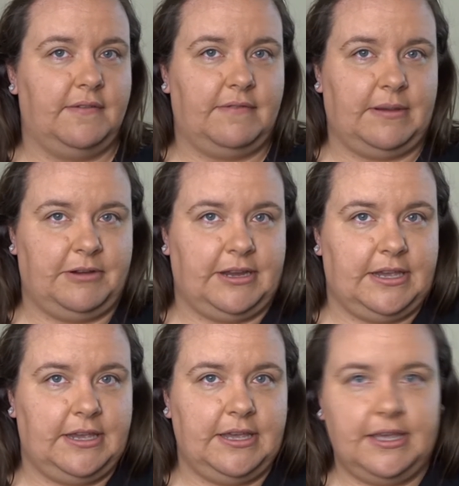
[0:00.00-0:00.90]
fabric.
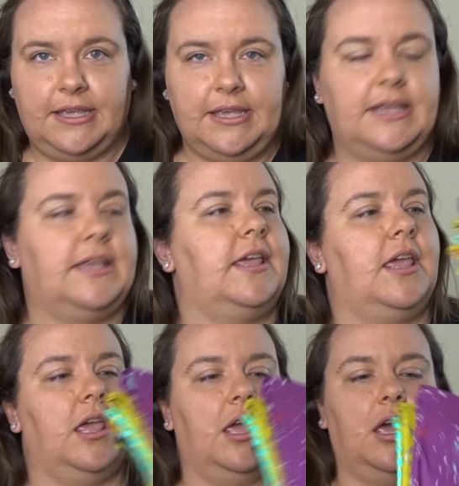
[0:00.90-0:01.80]

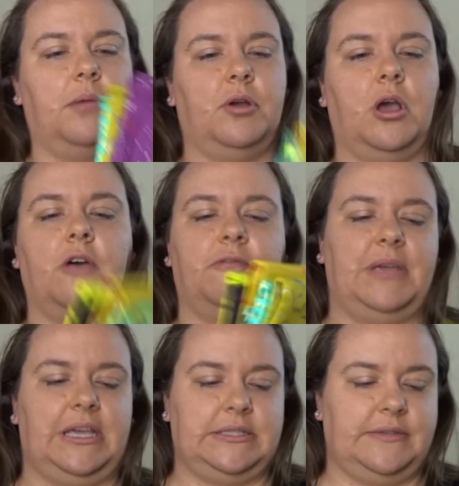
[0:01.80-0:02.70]
I bought half
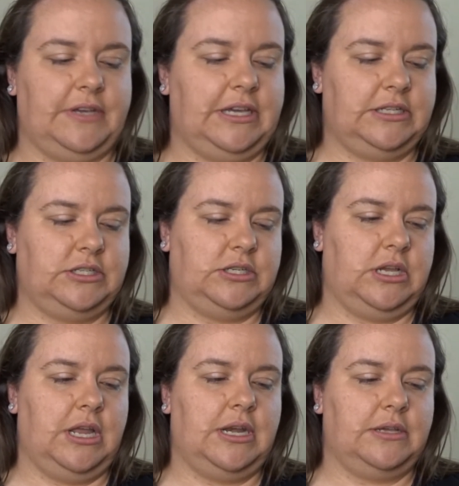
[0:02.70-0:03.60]
meters of each,
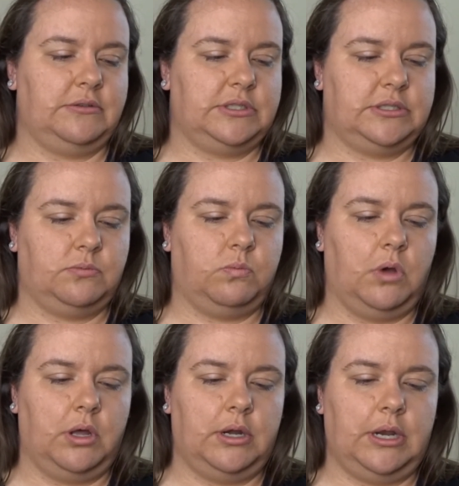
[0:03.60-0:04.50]
and there was
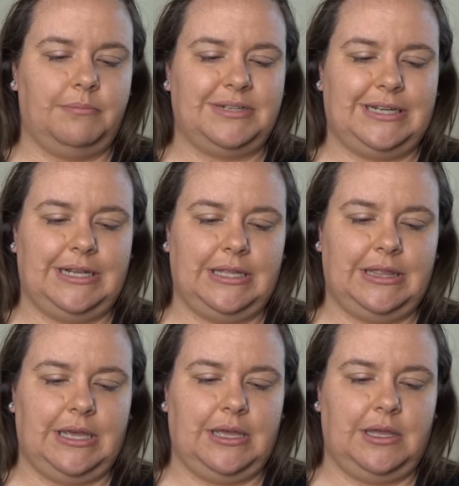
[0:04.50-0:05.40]
one in particular
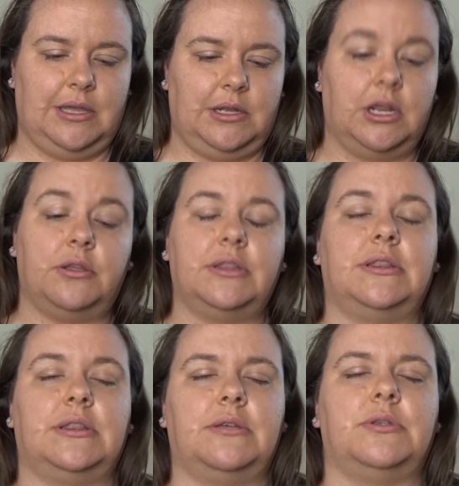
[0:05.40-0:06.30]
that, no,
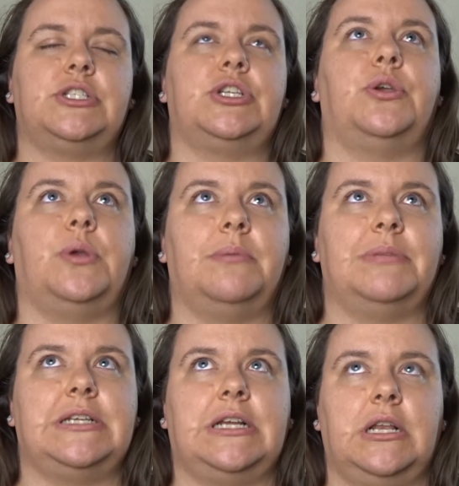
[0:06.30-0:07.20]
there was two in
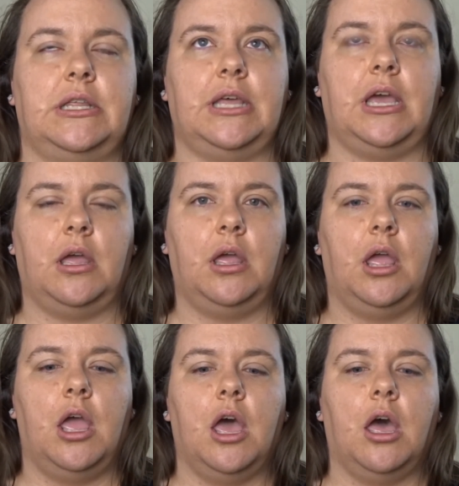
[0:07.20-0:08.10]
particular that
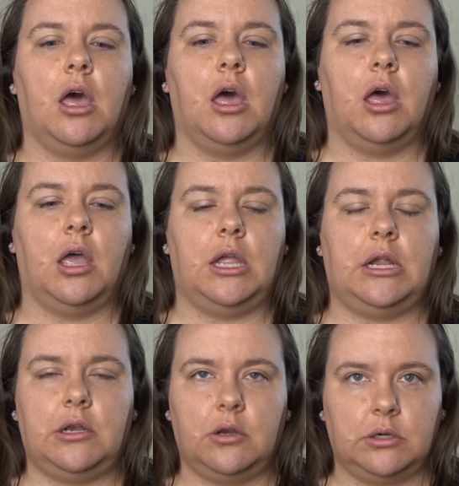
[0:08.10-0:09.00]
I
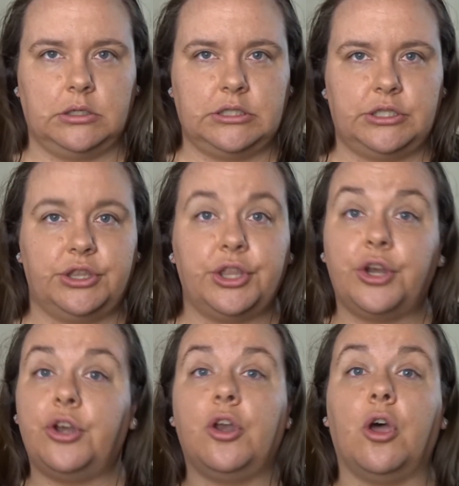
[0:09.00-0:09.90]
looked the
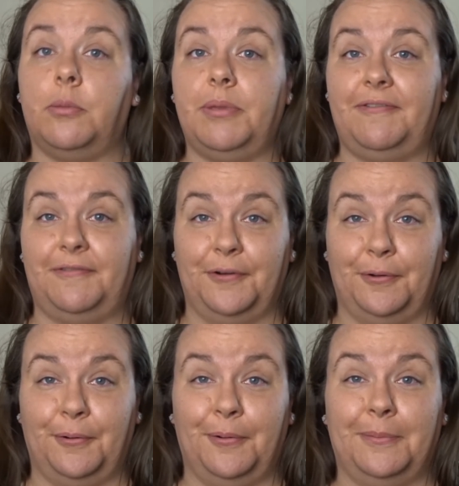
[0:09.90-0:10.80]
night
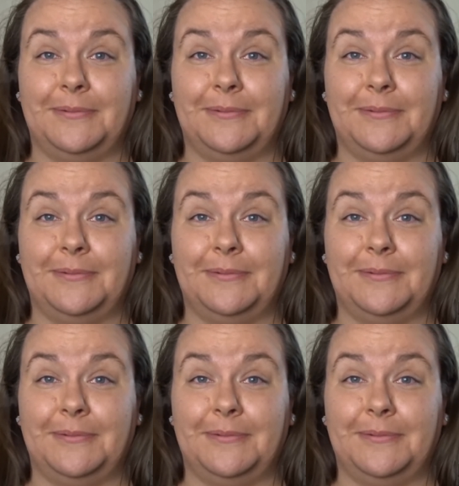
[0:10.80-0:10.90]
before,